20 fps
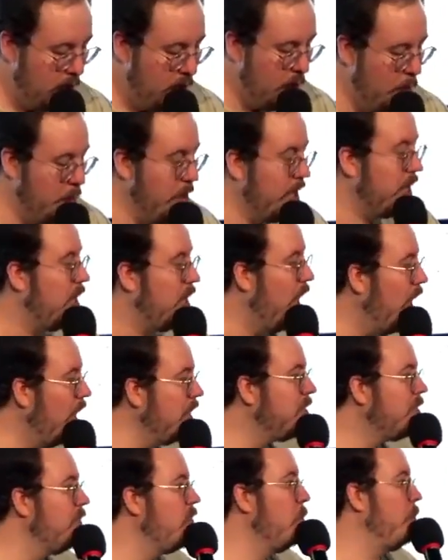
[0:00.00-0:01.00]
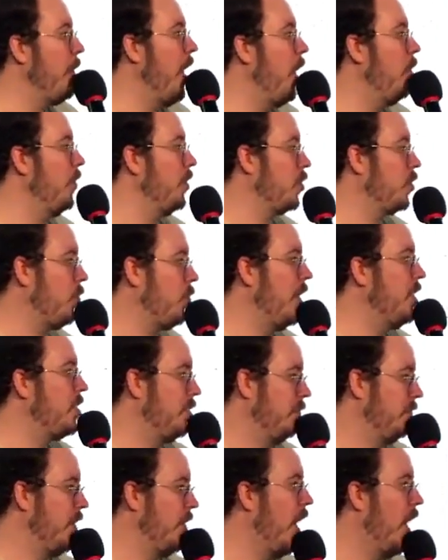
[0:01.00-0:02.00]
because of the boundless
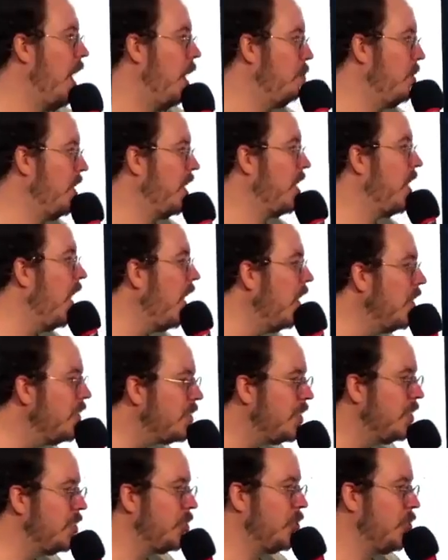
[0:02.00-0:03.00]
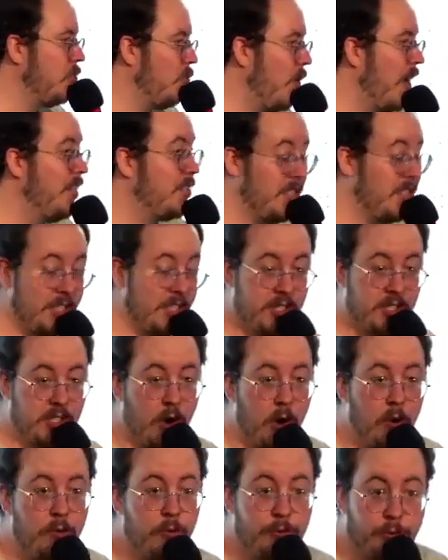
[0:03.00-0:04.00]
grace of God, because His grace is
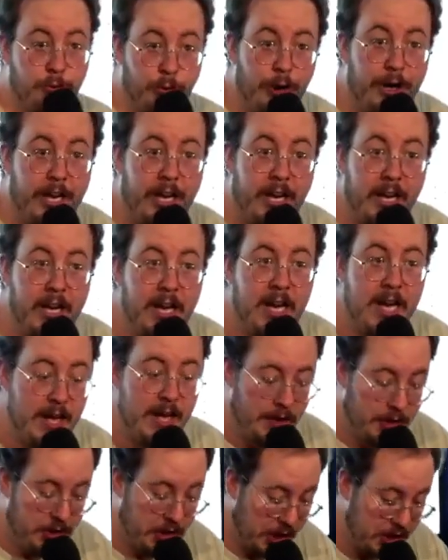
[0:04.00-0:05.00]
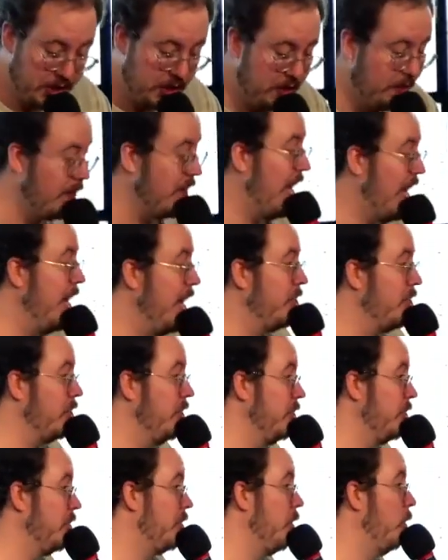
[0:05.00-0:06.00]
so free, the justification
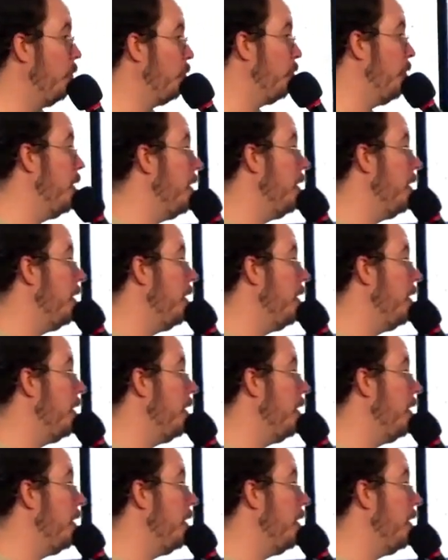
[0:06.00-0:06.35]
is so free